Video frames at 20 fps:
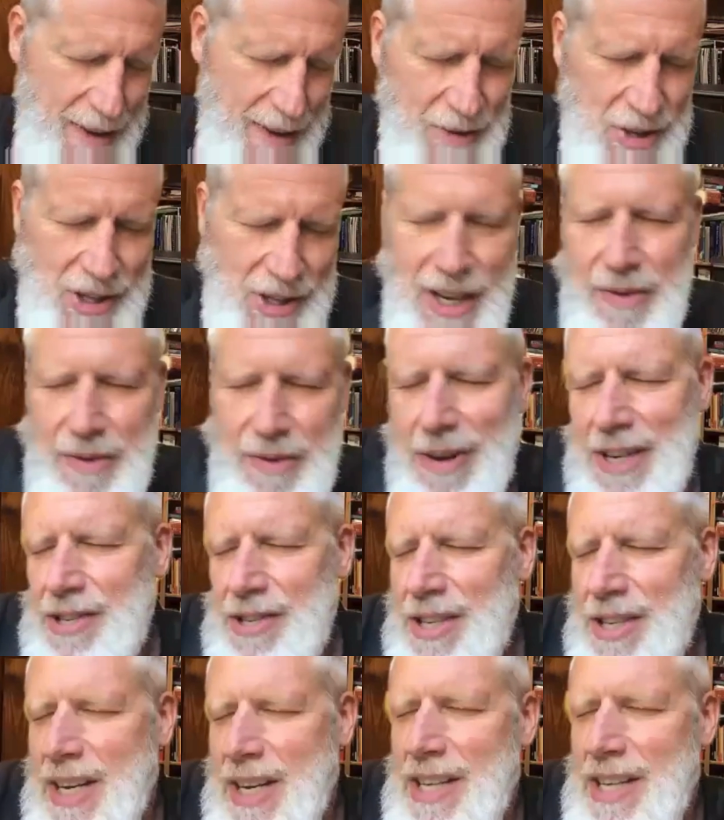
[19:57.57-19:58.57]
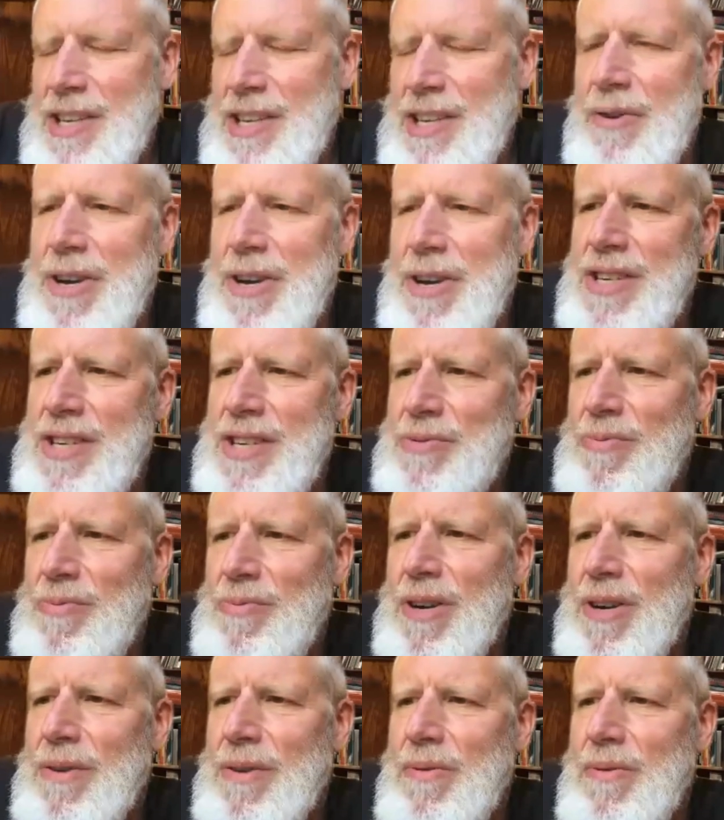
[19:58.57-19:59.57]
famously once said SOEs
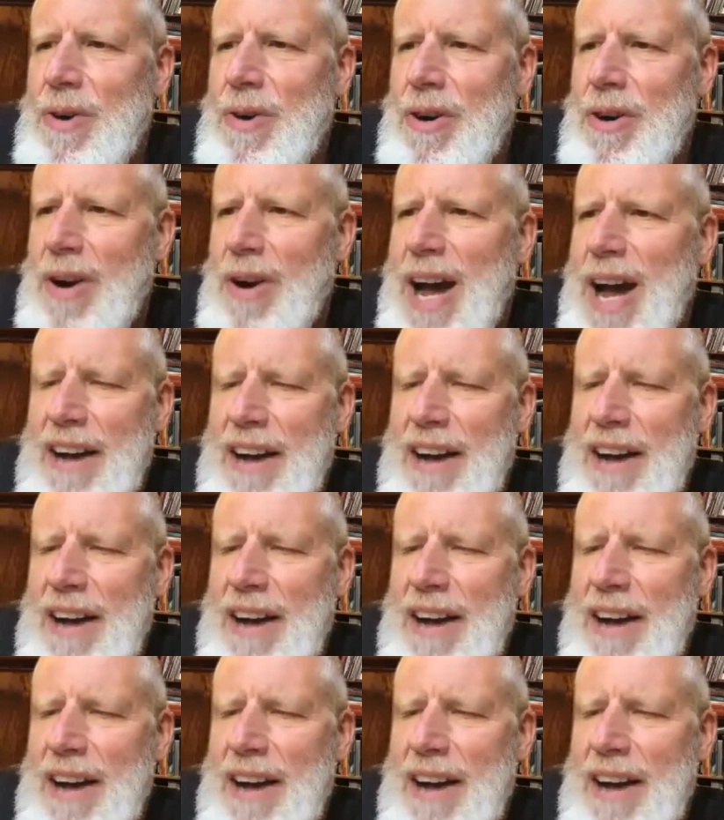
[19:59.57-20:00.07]
were a